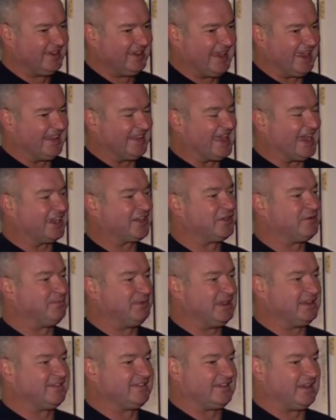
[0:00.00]
And that could be
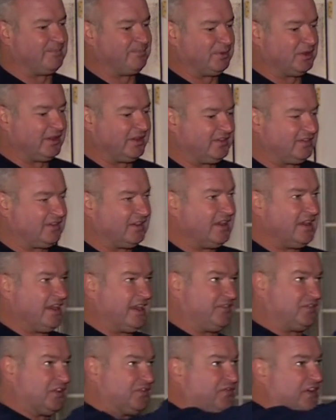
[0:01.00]
as simple as
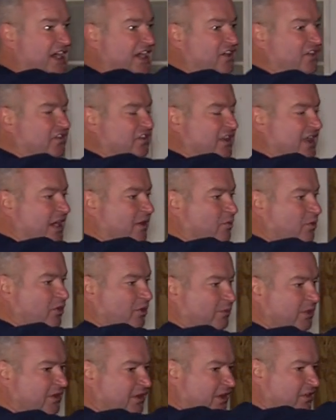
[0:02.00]
if the fire is in that
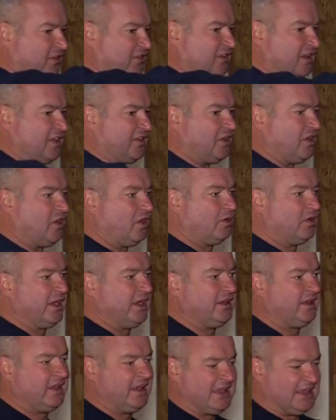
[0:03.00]
room on the other side of the hallway,